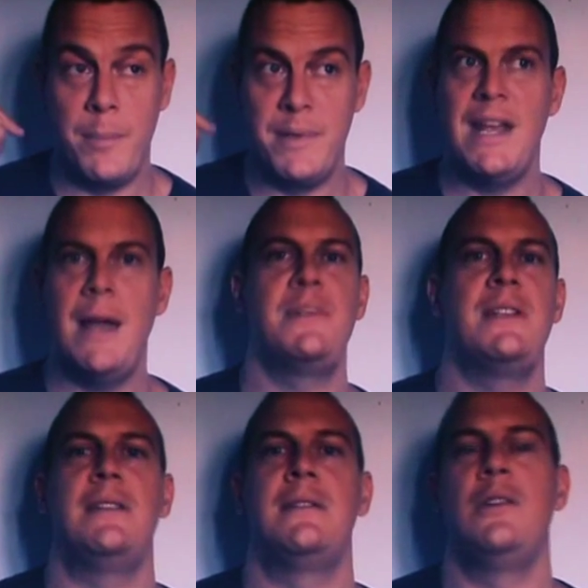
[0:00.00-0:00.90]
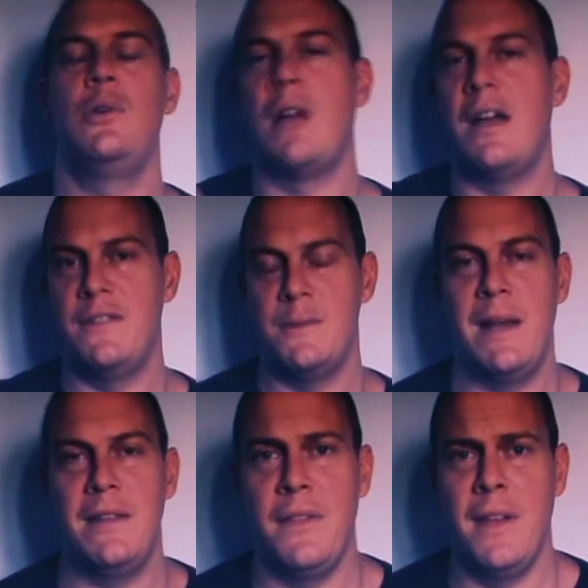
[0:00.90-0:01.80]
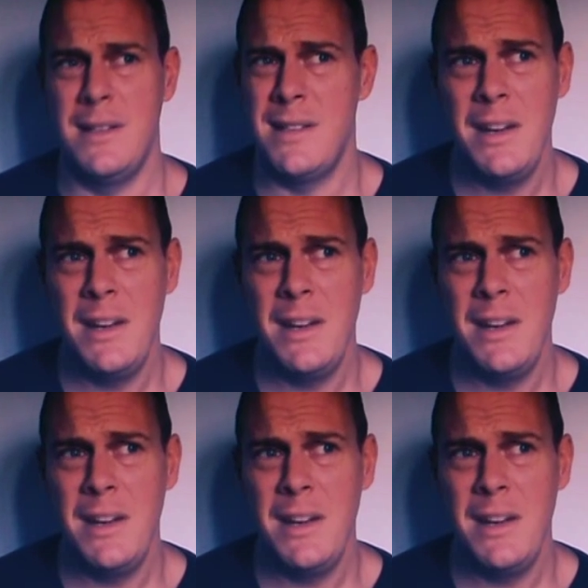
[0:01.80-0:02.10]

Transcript: perception is that your life is better than theirs.